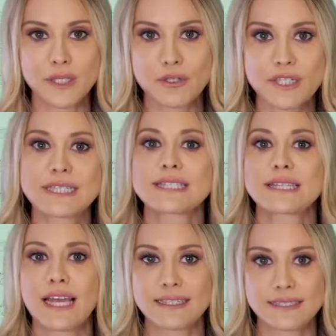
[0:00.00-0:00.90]
Kristen
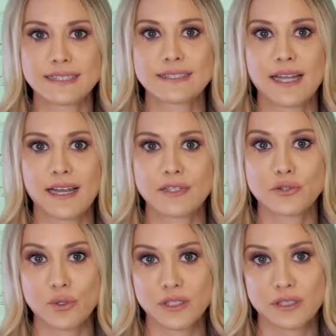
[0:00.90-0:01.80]
last season had
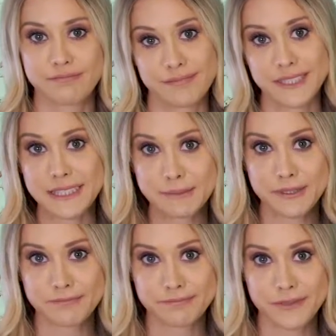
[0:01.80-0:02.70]
George, the
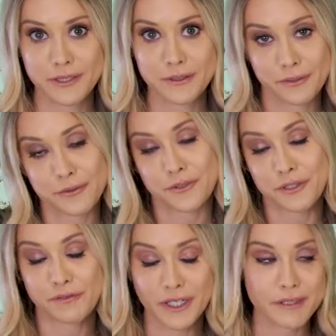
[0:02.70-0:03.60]
demon, who's really
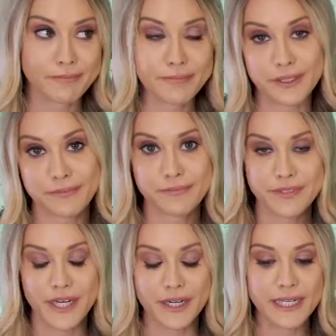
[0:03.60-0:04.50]
funny, but
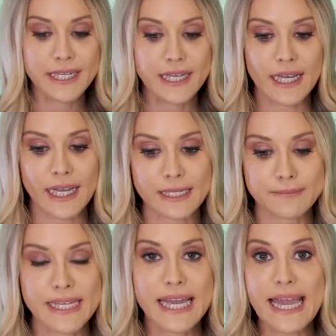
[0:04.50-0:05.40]
scary.
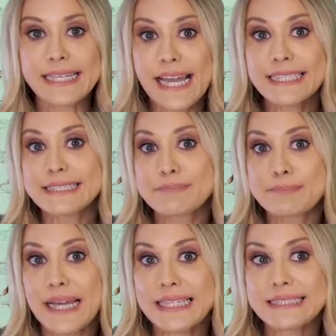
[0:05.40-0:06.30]
And yeah,
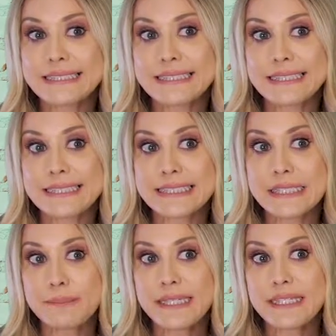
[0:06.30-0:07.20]
Ben's
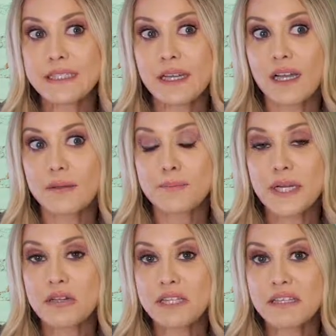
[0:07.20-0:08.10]
demon
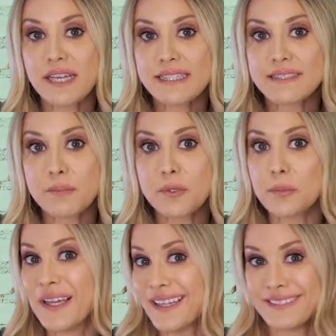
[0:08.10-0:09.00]
apparently likes nipple
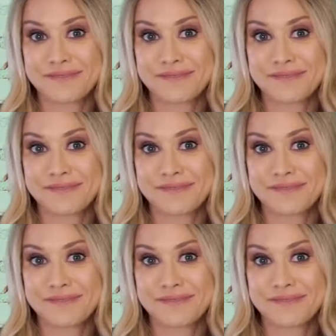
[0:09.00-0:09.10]
play.